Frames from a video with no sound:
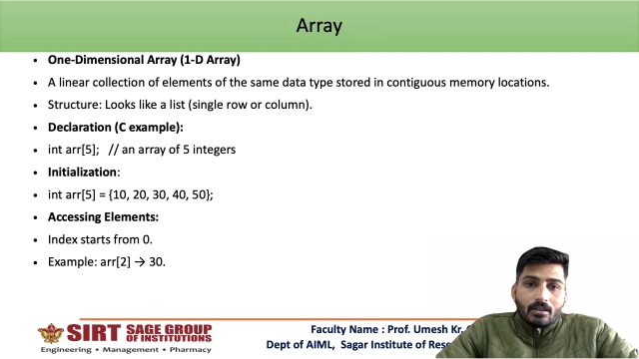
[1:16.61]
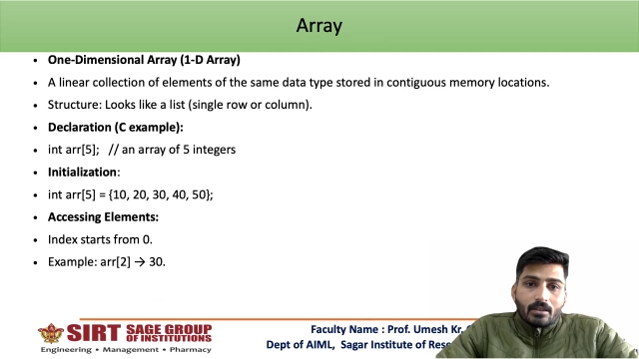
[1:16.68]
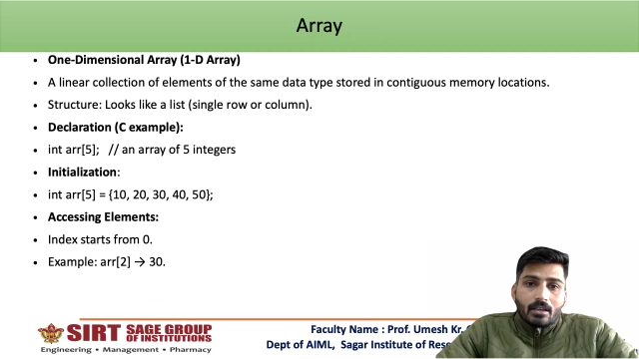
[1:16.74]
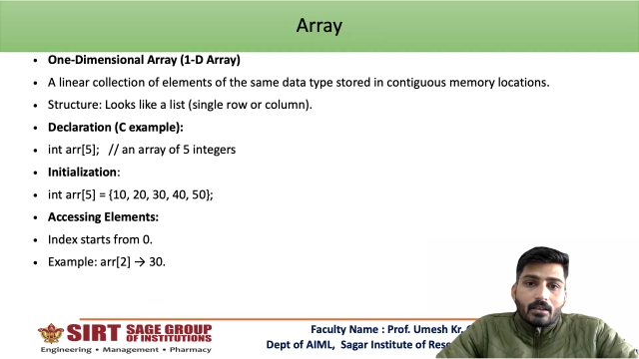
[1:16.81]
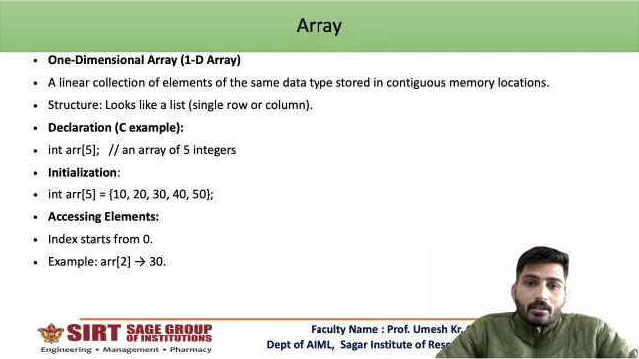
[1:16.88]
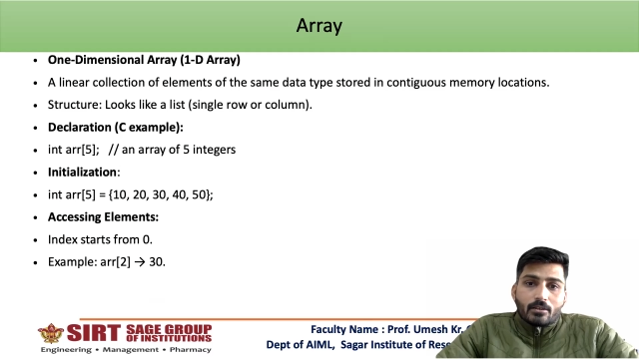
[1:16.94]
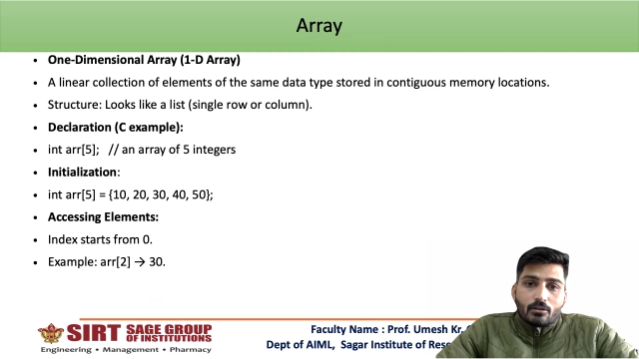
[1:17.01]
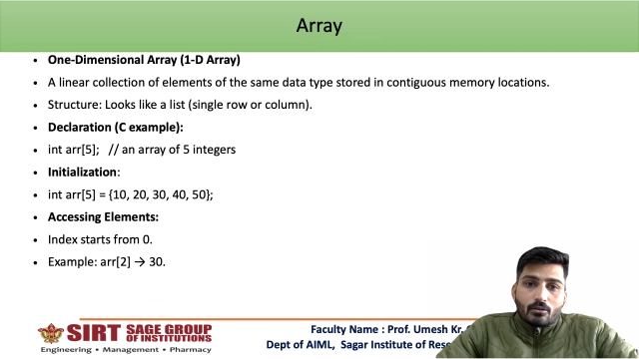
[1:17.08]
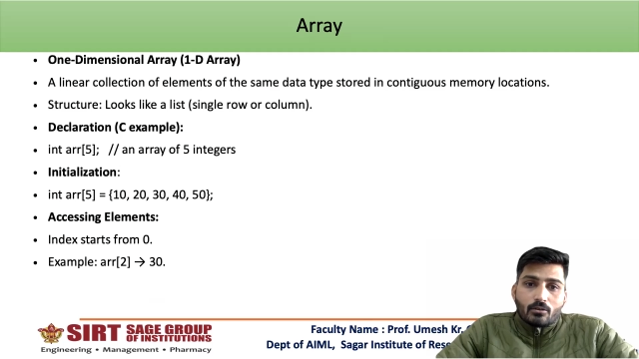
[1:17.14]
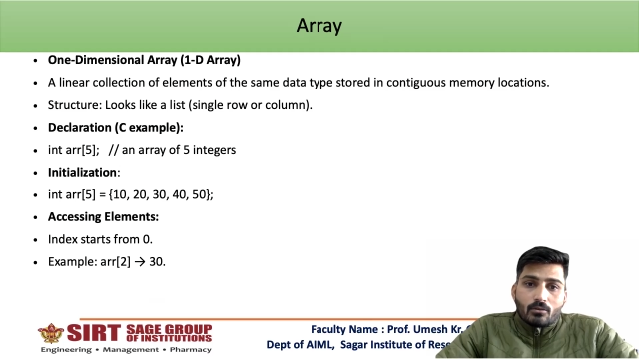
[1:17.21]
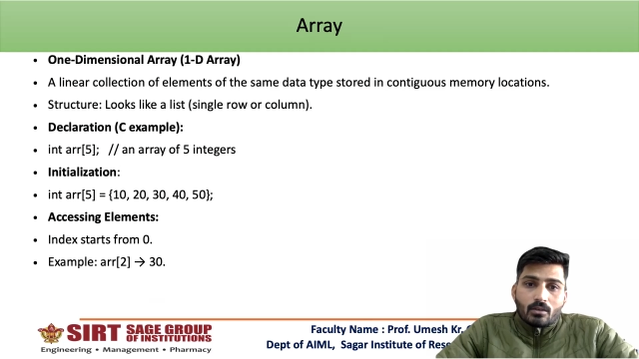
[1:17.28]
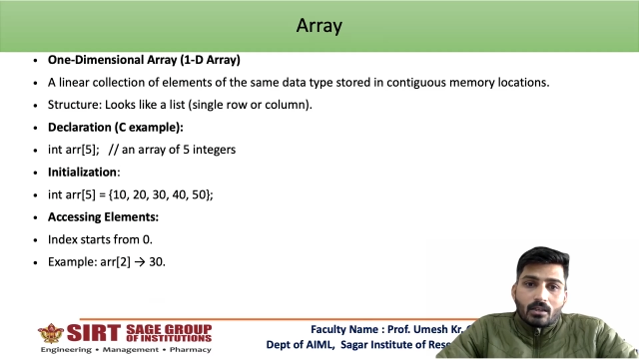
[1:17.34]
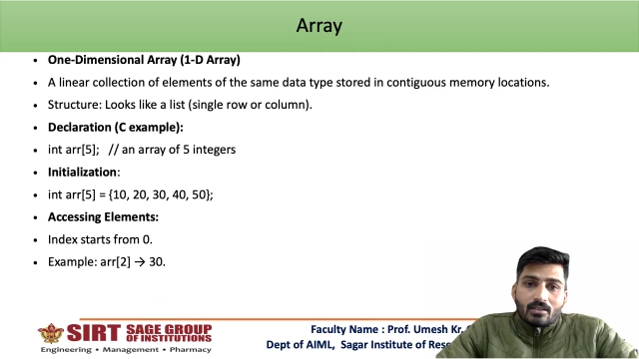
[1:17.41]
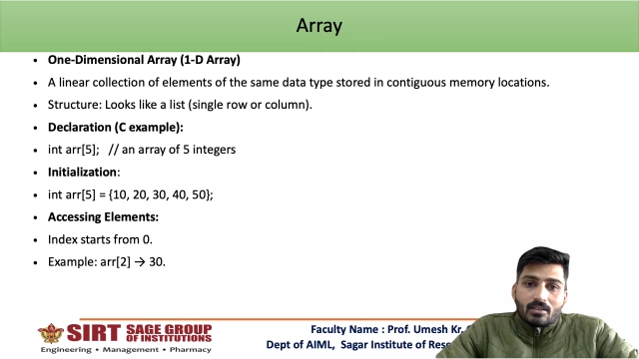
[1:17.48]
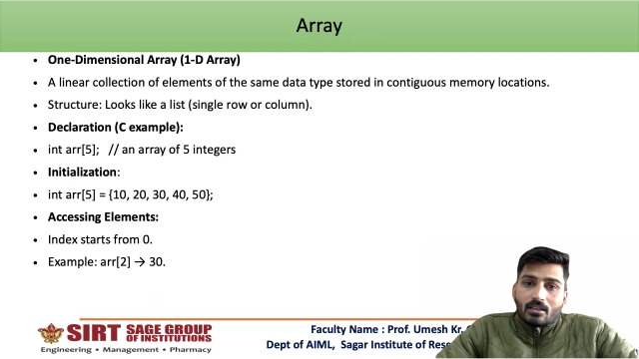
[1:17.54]
can store
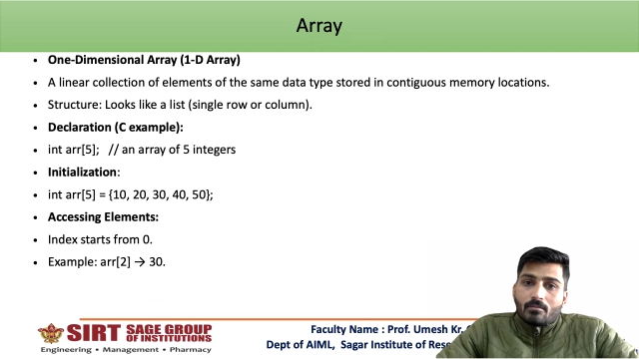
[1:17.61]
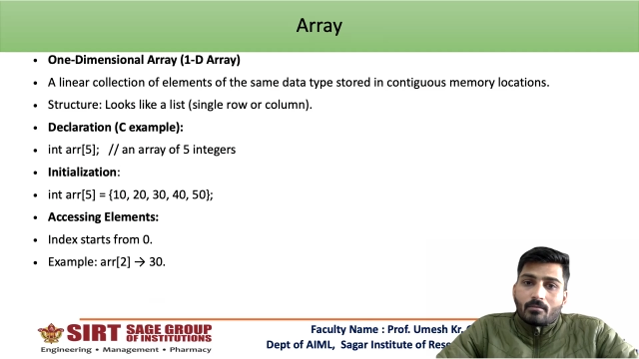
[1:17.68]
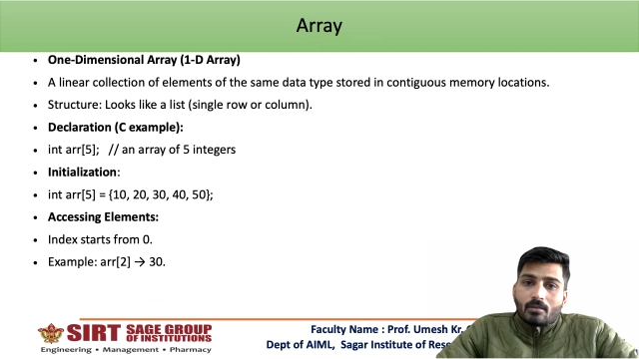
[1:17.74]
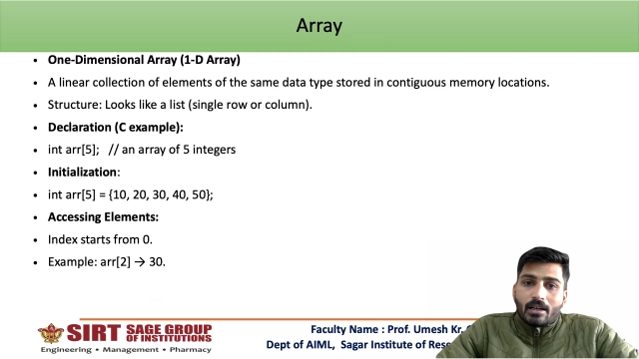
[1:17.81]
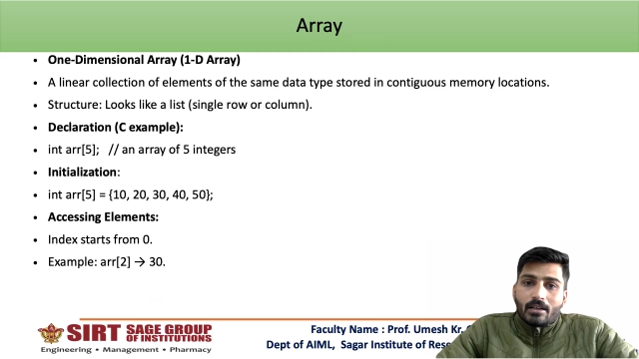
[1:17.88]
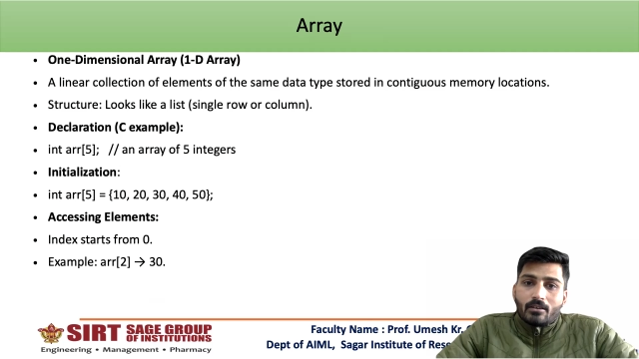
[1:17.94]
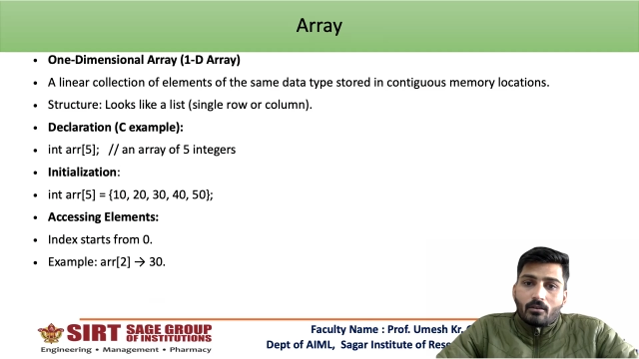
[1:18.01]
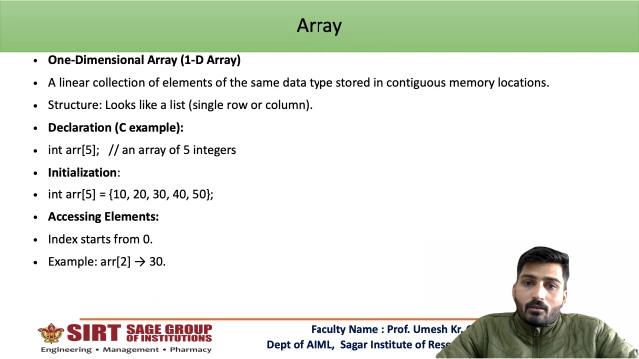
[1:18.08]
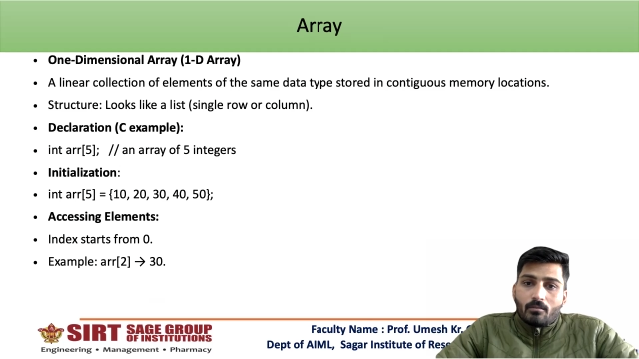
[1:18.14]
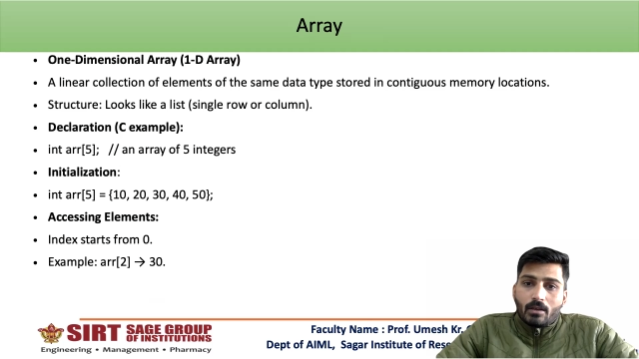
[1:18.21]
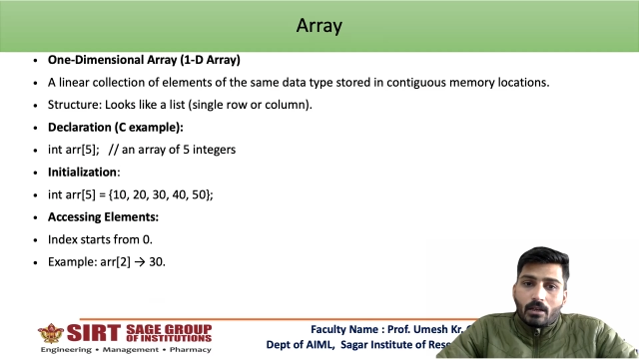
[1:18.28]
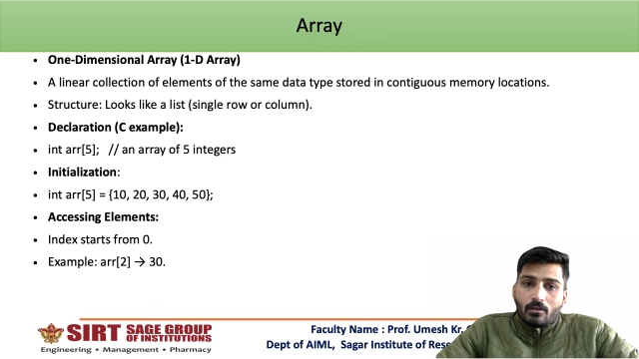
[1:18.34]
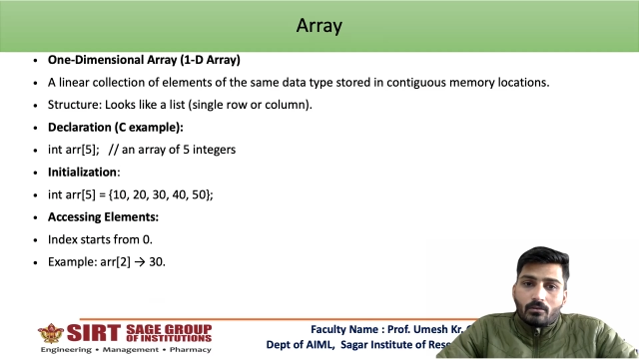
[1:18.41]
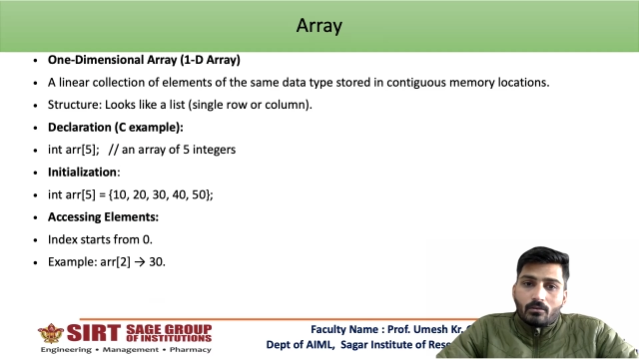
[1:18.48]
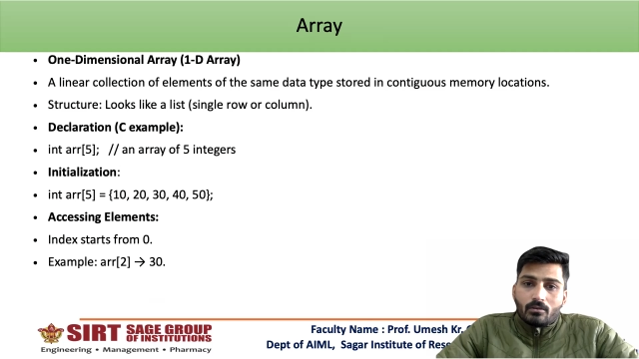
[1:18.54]
the same kind of
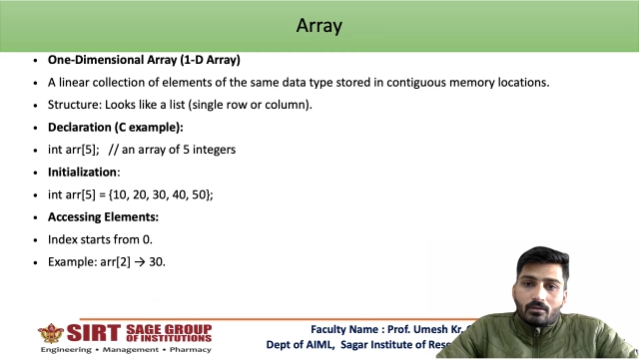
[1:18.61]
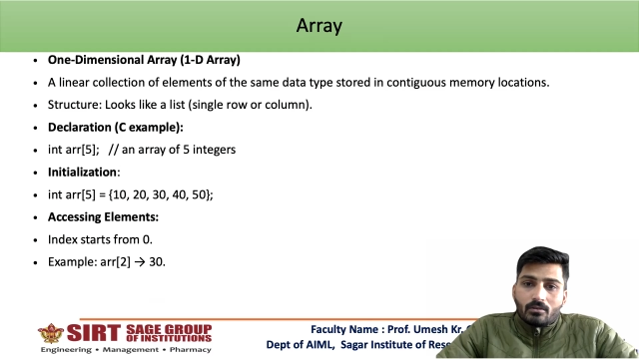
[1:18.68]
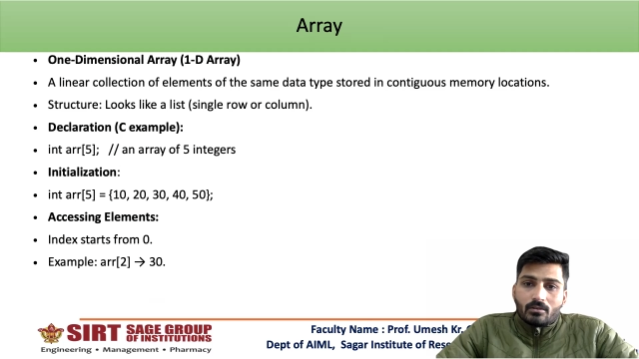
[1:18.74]
value